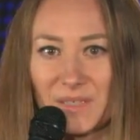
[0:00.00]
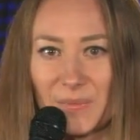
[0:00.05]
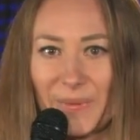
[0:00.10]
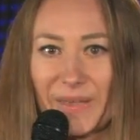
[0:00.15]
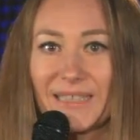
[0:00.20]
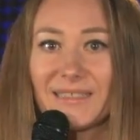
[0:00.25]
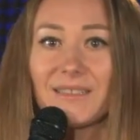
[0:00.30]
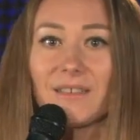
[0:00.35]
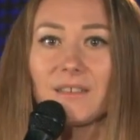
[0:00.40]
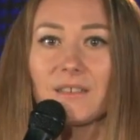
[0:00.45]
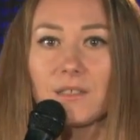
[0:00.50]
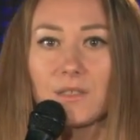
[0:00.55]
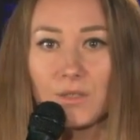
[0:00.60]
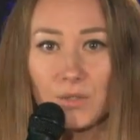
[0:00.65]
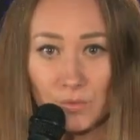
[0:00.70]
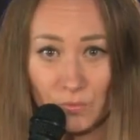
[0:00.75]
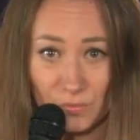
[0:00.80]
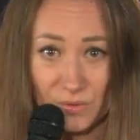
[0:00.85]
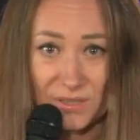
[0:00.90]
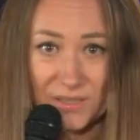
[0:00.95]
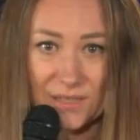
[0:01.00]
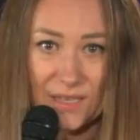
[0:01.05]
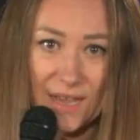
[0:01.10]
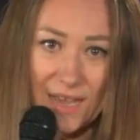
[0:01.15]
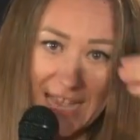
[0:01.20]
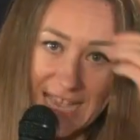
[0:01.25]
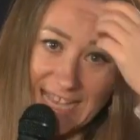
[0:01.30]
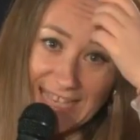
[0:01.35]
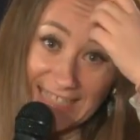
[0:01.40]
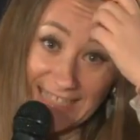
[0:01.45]
we can
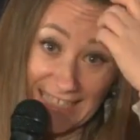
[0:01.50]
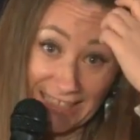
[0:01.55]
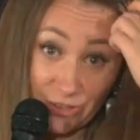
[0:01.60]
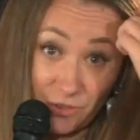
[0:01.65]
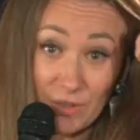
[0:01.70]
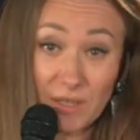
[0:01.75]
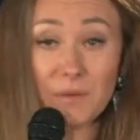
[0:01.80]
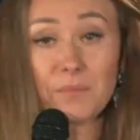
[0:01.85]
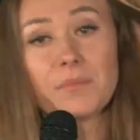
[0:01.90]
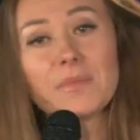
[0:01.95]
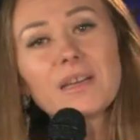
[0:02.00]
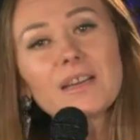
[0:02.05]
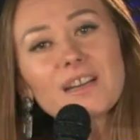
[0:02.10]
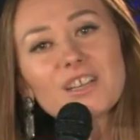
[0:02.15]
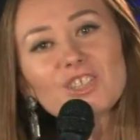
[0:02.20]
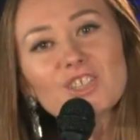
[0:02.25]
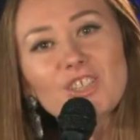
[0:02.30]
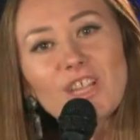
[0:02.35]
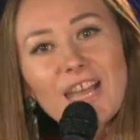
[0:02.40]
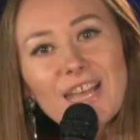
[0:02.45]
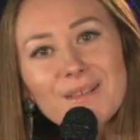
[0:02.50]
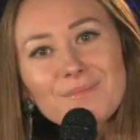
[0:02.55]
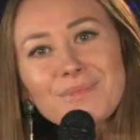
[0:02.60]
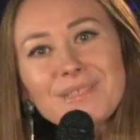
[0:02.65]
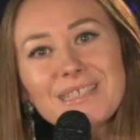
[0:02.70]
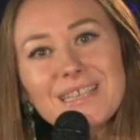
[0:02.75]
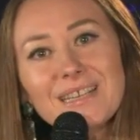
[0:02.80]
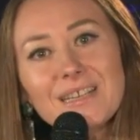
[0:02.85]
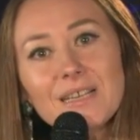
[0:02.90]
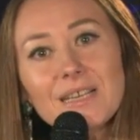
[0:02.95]
go deeply, deeply in
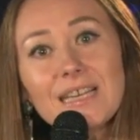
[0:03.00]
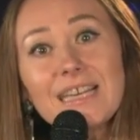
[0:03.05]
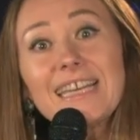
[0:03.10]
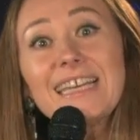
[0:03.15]
depression.